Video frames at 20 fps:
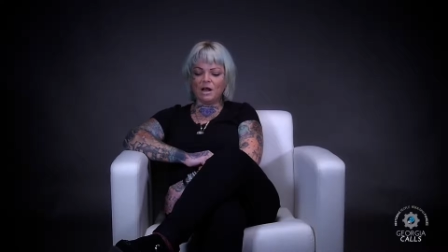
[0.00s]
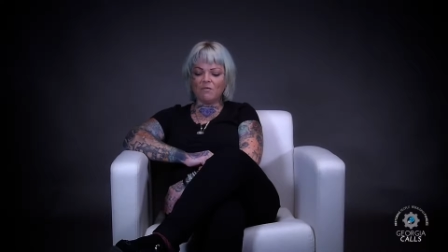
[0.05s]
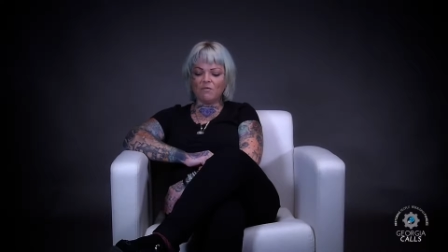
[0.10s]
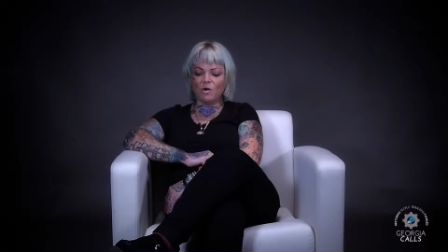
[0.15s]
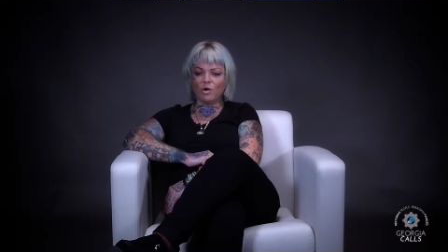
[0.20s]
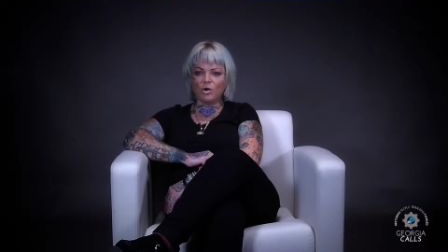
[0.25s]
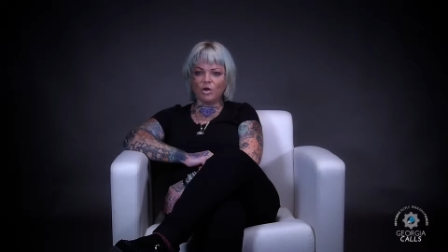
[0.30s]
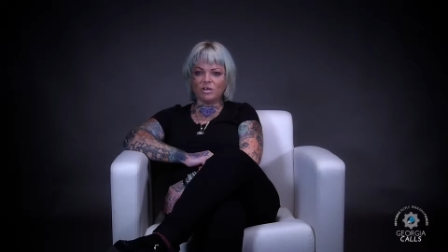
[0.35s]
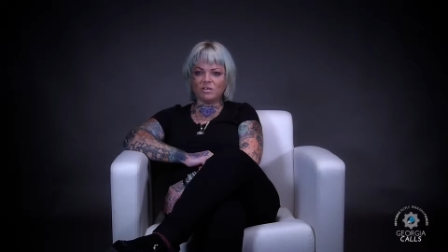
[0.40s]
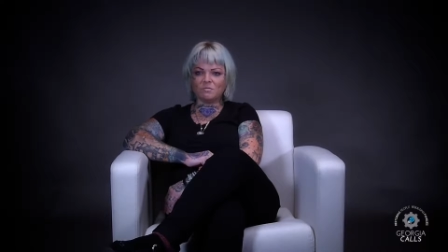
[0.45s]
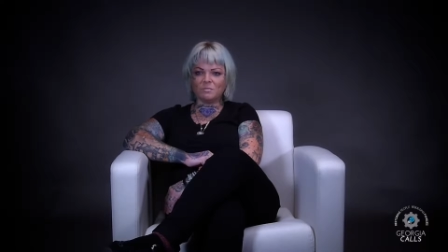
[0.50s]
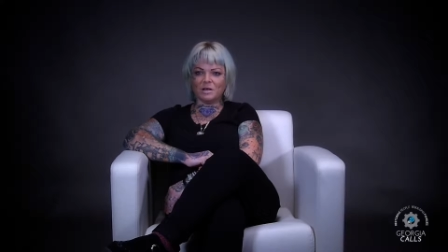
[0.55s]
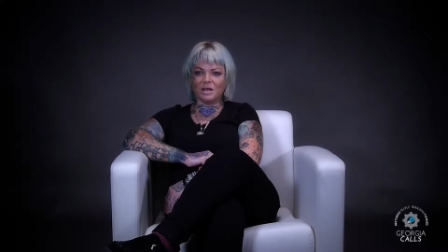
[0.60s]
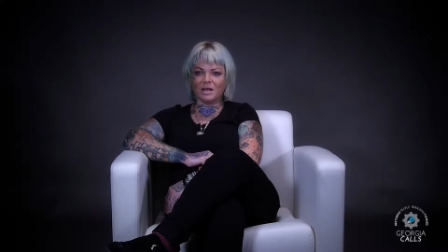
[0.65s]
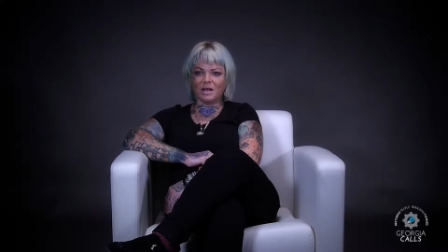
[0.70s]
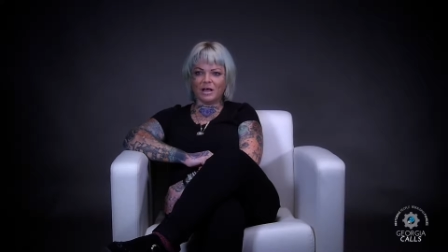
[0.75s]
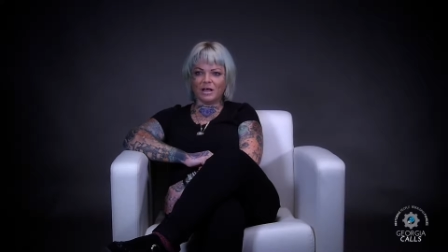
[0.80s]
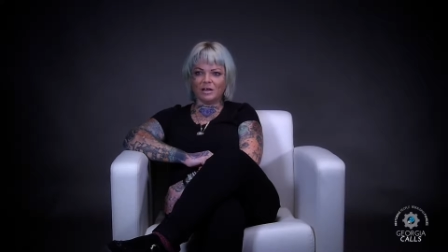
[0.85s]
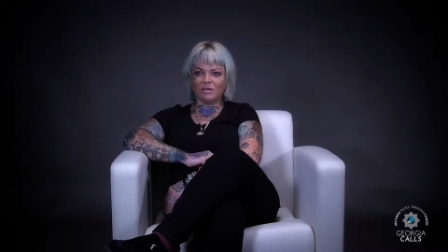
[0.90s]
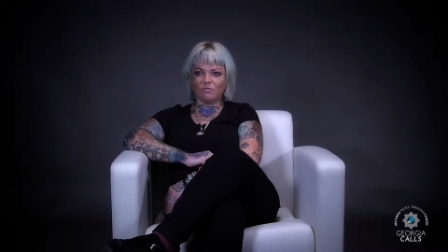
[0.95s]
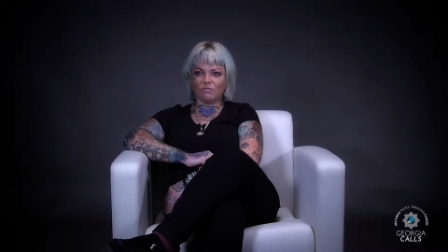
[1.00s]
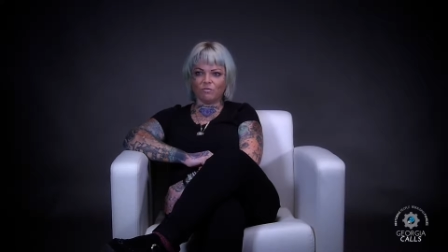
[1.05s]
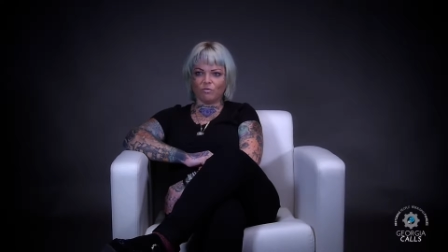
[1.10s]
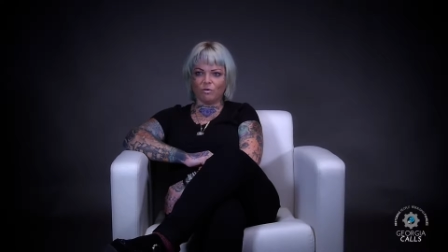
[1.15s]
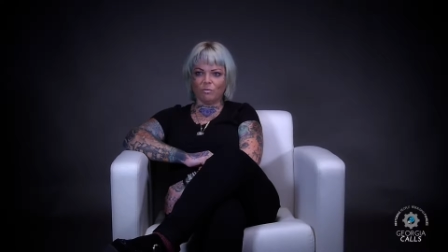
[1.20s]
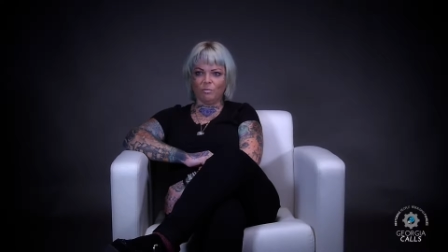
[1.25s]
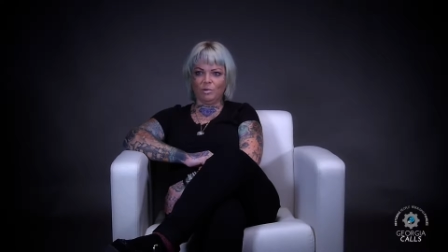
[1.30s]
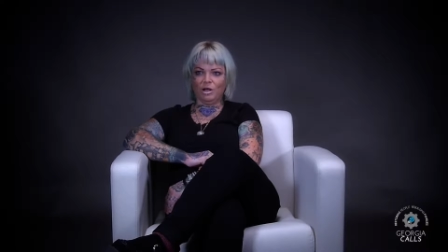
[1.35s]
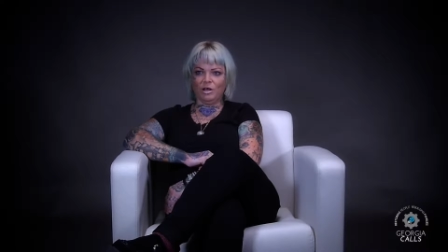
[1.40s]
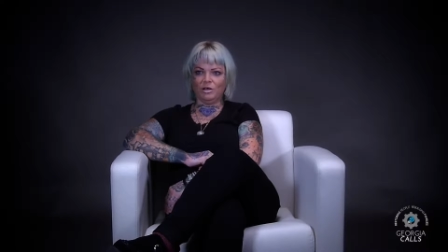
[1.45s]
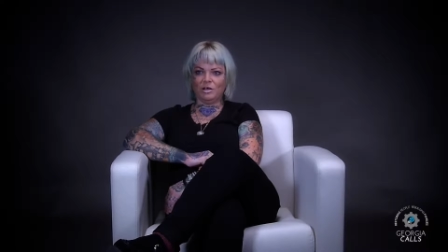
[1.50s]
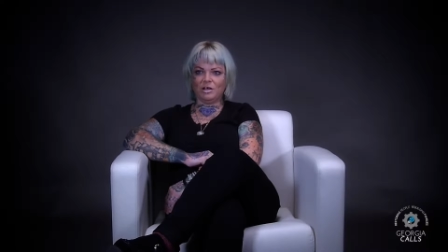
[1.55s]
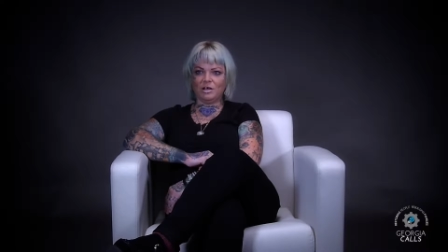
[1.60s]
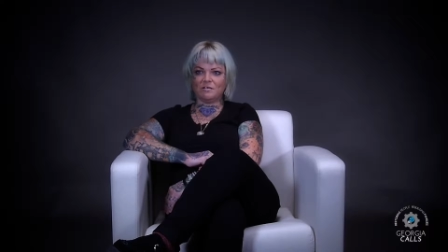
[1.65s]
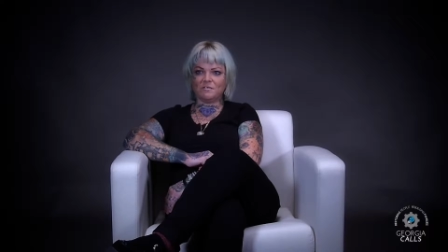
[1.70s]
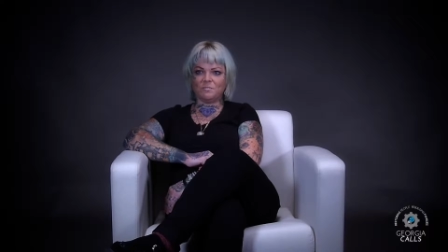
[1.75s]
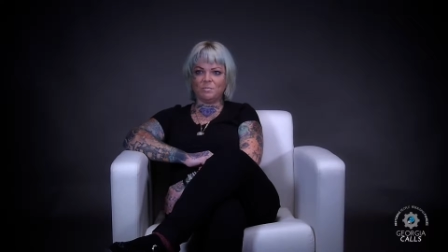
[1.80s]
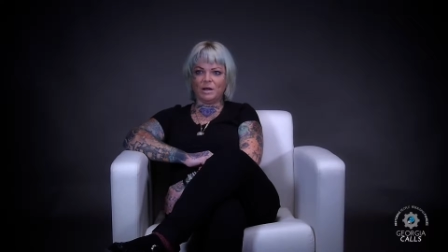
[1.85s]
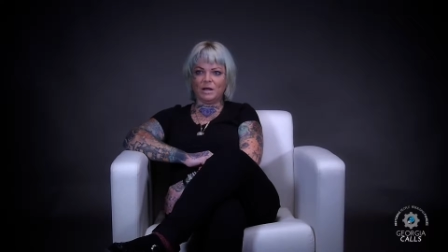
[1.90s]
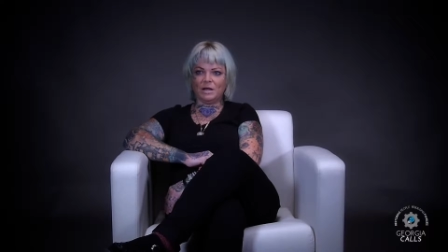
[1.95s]
I mean, I've always been kind of
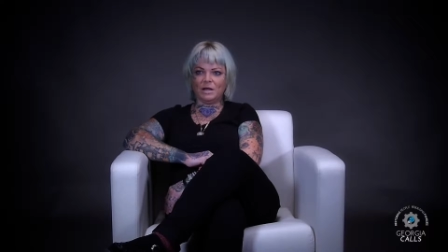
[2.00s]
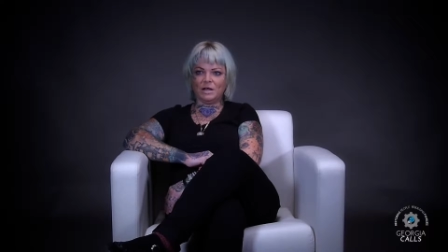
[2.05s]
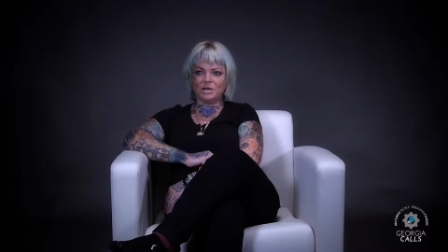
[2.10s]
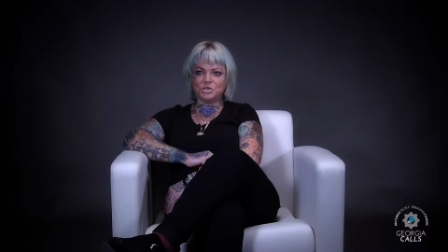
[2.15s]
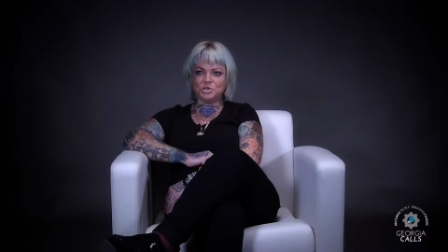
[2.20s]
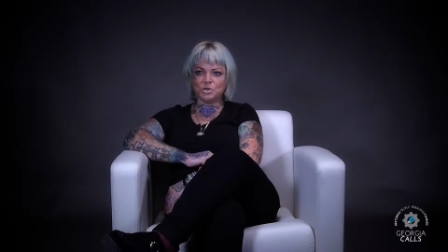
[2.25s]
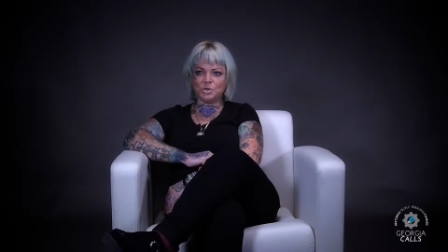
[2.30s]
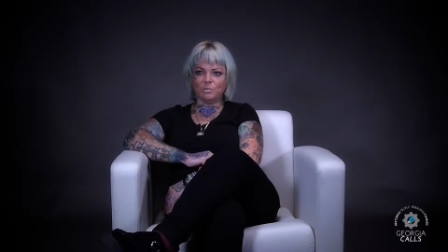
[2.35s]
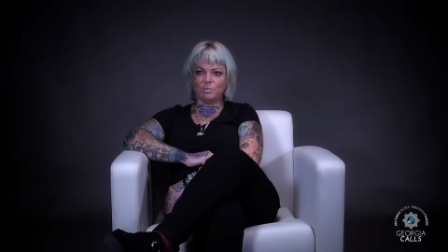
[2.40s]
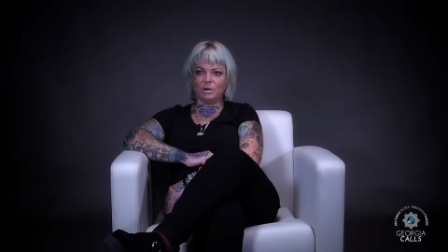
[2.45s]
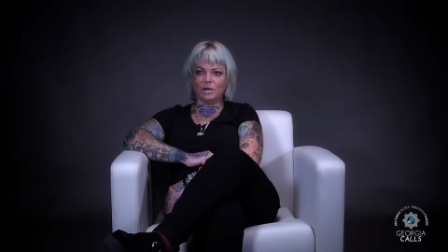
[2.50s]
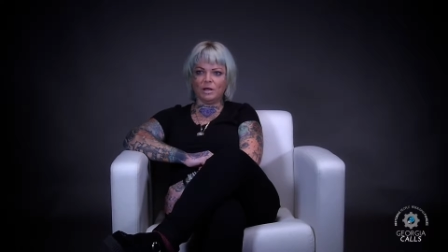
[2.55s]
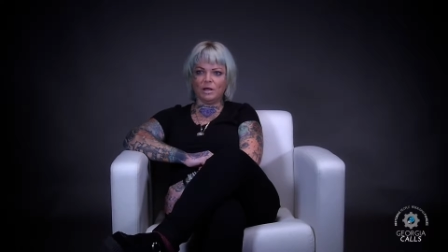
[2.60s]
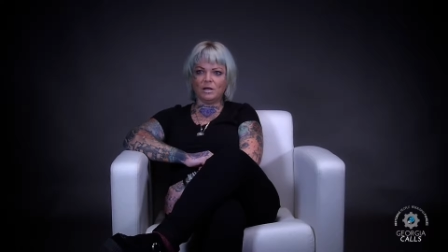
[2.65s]
rebellious by nature,